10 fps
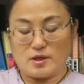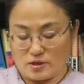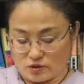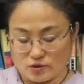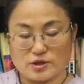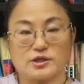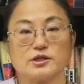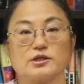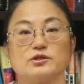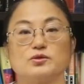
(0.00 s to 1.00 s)
So
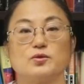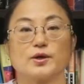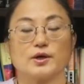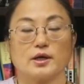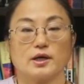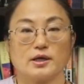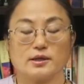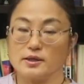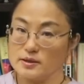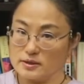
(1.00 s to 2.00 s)
here your
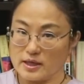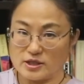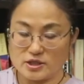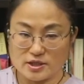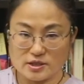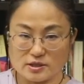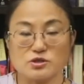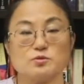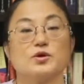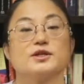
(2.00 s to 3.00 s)
large intestine,
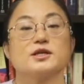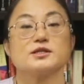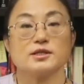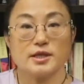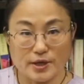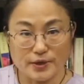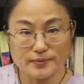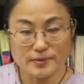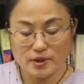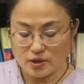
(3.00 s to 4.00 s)
small intestine
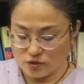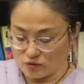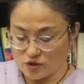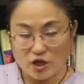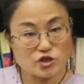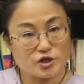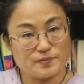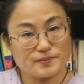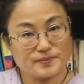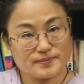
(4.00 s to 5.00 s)
here. You touch it,